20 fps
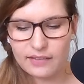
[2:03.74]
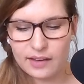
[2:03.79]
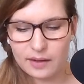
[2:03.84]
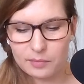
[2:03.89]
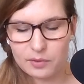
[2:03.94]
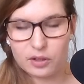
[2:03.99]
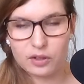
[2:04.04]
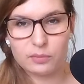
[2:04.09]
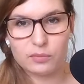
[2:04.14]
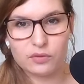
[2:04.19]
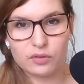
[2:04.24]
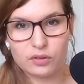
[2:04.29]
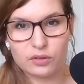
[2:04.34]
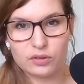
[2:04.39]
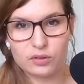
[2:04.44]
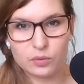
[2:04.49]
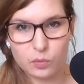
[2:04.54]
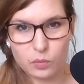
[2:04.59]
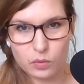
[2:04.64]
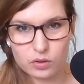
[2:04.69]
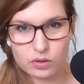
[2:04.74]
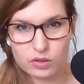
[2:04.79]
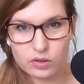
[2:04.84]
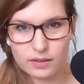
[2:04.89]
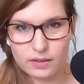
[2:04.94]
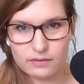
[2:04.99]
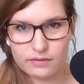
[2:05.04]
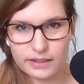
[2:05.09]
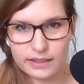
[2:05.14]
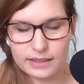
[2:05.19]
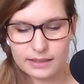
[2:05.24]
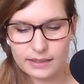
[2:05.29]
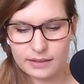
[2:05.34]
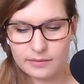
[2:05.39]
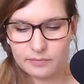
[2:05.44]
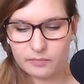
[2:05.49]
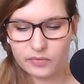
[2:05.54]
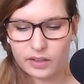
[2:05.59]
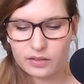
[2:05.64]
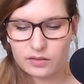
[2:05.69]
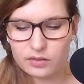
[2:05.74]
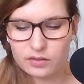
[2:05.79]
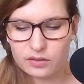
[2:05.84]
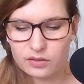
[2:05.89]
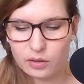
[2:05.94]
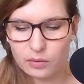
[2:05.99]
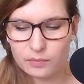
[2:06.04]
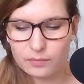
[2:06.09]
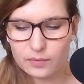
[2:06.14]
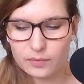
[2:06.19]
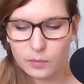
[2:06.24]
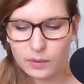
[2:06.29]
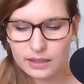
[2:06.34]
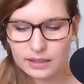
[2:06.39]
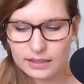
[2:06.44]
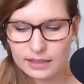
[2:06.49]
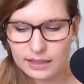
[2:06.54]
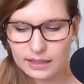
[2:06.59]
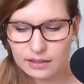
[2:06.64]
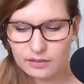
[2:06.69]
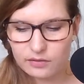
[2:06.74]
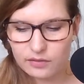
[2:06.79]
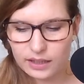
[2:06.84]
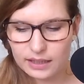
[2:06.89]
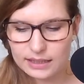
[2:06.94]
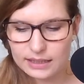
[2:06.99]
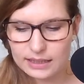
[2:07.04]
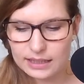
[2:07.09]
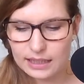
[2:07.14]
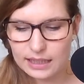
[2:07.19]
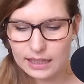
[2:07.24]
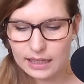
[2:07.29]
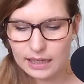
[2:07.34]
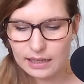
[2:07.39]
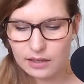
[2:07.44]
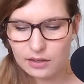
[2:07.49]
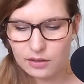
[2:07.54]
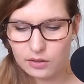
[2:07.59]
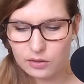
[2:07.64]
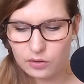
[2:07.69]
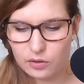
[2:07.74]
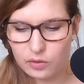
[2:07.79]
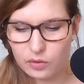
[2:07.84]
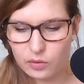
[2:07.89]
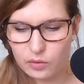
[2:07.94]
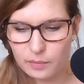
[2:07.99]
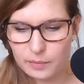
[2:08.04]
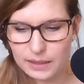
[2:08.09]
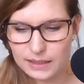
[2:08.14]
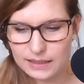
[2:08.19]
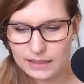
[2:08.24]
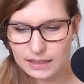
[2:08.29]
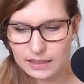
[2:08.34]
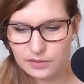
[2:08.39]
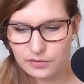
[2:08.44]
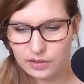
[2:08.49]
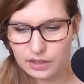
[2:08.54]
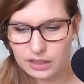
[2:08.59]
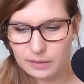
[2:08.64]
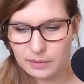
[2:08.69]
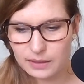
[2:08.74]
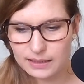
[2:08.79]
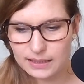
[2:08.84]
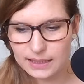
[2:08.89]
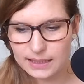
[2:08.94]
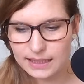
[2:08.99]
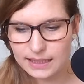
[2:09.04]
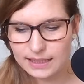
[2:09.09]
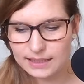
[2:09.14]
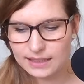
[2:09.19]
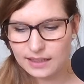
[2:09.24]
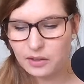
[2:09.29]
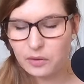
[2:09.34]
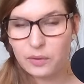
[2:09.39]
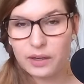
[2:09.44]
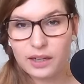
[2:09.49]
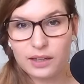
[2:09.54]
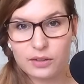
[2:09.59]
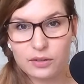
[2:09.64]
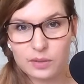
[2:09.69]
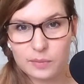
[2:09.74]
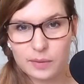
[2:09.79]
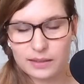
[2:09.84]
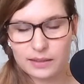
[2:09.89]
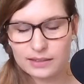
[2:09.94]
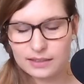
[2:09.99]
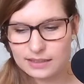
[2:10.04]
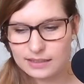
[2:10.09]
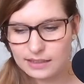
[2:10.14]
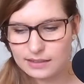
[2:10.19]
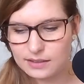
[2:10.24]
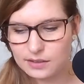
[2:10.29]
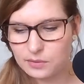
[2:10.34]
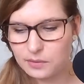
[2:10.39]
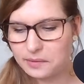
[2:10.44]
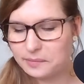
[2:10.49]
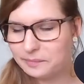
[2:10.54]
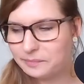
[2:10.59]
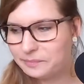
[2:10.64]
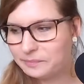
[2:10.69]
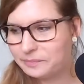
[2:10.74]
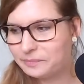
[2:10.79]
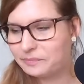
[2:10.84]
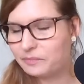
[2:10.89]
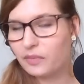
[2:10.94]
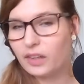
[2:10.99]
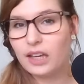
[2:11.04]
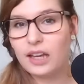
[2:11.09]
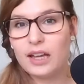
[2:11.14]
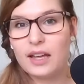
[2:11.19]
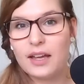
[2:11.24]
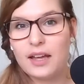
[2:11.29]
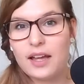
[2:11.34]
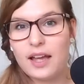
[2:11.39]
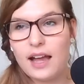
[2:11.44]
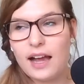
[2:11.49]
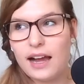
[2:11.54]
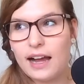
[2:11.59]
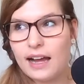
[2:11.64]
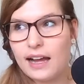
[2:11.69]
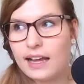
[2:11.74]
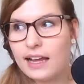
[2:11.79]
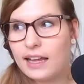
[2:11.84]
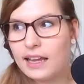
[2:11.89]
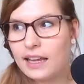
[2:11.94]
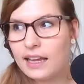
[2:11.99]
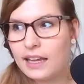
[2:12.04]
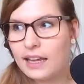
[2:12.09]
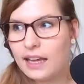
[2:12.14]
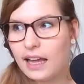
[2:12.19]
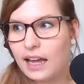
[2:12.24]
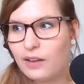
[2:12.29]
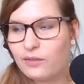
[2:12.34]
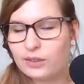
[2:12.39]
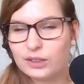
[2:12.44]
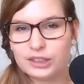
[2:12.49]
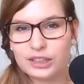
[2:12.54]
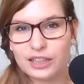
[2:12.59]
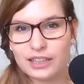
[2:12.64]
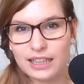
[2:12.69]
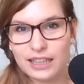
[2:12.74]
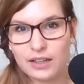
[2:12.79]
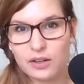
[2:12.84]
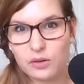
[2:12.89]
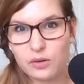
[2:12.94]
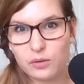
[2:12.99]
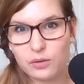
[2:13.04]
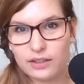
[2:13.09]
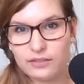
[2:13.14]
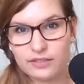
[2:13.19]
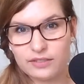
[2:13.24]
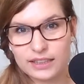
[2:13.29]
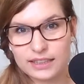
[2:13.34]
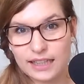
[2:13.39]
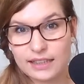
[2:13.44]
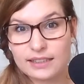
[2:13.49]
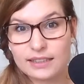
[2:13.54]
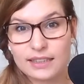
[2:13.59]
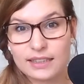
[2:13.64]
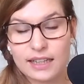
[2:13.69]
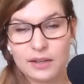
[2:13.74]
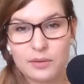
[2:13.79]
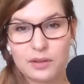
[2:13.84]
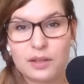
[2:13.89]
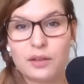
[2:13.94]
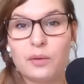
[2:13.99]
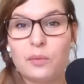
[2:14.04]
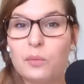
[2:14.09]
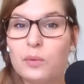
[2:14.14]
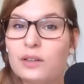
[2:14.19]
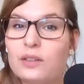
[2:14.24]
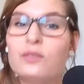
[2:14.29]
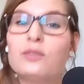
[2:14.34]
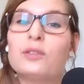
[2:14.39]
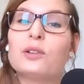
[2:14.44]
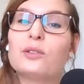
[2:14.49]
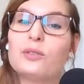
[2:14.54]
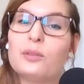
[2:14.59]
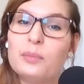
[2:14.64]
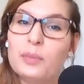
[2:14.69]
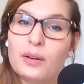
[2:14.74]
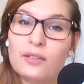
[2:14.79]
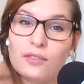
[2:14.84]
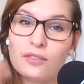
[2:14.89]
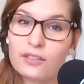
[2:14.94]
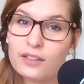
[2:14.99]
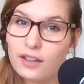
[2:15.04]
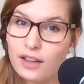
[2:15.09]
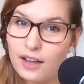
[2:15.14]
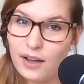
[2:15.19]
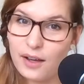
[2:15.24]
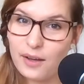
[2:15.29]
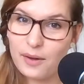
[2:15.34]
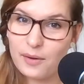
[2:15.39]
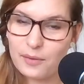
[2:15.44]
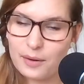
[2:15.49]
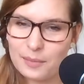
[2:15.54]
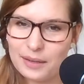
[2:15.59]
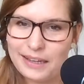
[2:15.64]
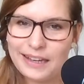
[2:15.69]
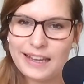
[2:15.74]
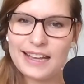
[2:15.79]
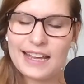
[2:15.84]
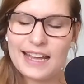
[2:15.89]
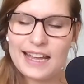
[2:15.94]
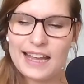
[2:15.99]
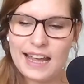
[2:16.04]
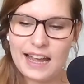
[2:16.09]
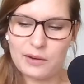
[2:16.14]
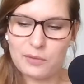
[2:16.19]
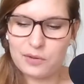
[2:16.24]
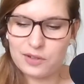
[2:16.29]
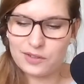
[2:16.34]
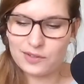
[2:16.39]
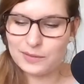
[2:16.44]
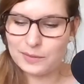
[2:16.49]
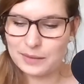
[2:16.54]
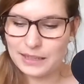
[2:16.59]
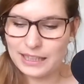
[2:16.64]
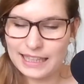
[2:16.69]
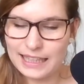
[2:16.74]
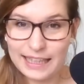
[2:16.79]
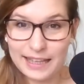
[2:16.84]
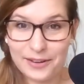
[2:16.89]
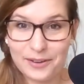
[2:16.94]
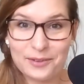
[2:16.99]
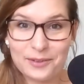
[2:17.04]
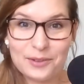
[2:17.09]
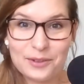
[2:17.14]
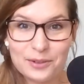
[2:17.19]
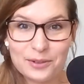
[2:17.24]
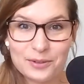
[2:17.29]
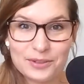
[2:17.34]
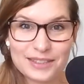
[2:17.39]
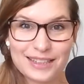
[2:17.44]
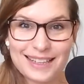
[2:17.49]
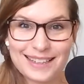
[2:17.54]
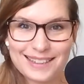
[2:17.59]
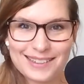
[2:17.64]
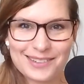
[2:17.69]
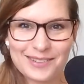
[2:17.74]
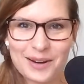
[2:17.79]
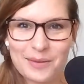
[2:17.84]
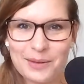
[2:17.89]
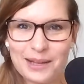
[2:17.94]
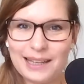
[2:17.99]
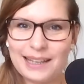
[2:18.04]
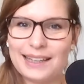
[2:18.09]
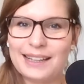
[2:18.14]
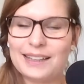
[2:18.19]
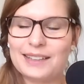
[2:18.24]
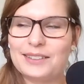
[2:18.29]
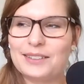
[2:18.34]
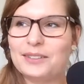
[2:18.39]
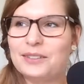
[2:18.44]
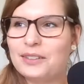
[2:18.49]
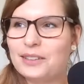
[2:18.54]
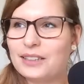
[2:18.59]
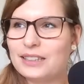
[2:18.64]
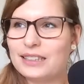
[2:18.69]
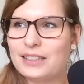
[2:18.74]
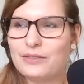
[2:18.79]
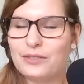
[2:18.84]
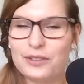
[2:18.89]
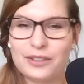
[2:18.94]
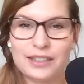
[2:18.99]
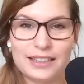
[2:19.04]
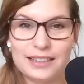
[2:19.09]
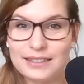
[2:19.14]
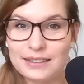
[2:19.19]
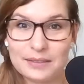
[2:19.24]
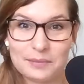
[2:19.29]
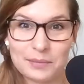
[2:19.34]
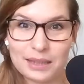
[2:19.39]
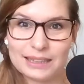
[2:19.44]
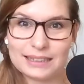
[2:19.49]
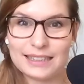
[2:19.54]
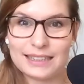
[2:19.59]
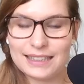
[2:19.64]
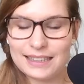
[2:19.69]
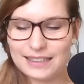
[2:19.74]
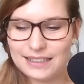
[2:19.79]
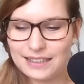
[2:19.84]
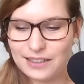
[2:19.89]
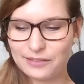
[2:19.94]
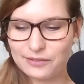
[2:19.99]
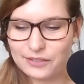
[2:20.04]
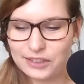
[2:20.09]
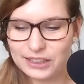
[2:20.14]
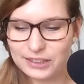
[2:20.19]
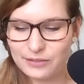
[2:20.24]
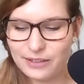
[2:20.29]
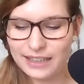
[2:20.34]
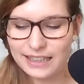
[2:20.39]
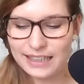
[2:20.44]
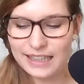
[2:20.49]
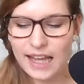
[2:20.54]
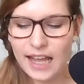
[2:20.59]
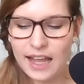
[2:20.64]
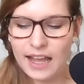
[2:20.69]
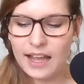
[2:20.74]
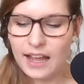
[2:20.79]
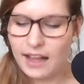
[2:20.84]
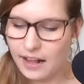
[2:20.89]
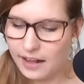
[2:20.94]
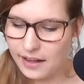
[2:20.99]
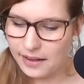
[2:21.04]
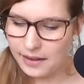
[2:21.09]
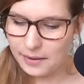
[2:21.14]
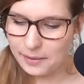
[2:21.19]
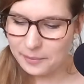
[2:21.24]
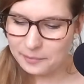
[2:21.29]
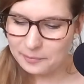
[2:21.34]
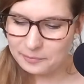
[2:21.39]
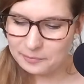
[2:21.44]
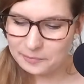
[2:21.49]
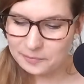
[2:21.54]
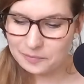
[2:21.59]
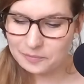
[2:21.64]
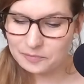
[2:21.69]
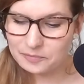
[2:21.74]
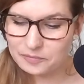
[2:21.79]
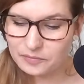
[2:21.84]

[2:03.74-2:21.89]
then I'm going to move on to what to invest in. So when to invest in your business for it to be a success. And a quick note about success as well. I have a journaling call every Saturday with a wonderful group of women, and one of them, Cleo, whose Instagram I'll link to, because if you're into mindset and stuff, she's great. But